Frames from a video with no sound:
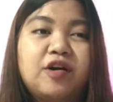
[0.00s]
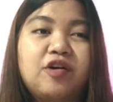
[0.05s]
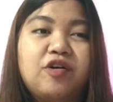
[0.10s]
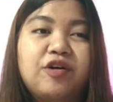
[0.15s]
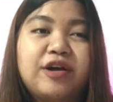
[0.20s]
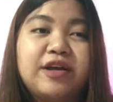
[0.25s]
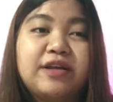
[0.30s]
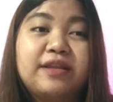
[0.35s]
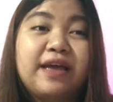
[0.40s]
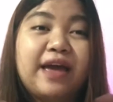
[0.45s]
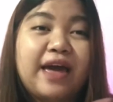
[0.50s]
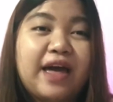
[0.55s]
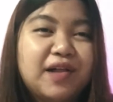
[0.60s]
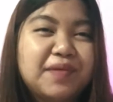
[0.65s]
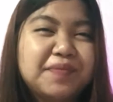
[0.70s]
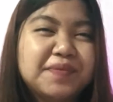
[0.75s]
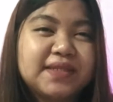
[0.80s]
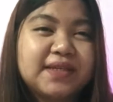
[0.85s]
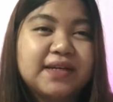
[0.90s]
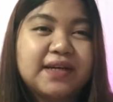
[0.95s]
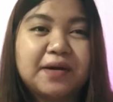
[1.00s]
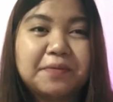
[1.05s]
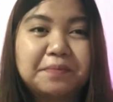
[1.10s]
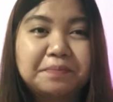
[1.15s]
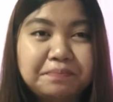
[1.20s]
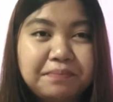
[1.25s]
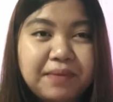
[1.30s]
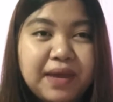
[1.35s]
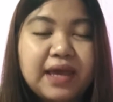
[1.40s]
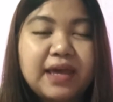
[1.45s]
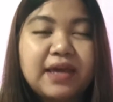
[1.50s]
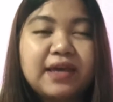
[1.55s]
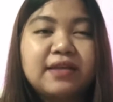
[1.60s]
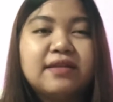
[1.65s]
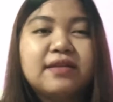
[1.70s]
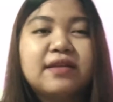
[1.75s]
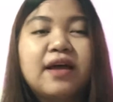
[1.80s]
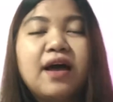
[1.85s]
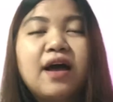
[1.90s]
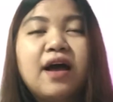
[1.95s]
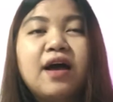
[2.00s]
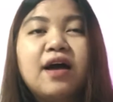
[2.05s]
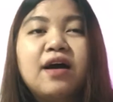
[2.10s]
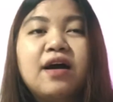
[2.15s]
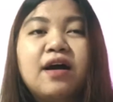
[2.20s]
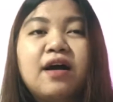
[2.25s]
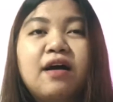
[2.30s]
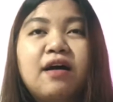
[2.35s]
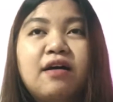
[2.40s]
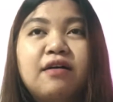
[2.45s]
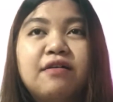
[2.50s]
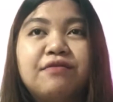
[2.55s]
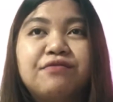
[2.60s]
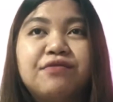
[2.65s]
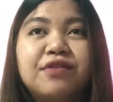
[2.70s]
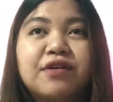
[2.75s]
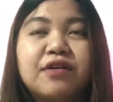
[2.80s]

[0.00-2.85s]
or it helps the campaign of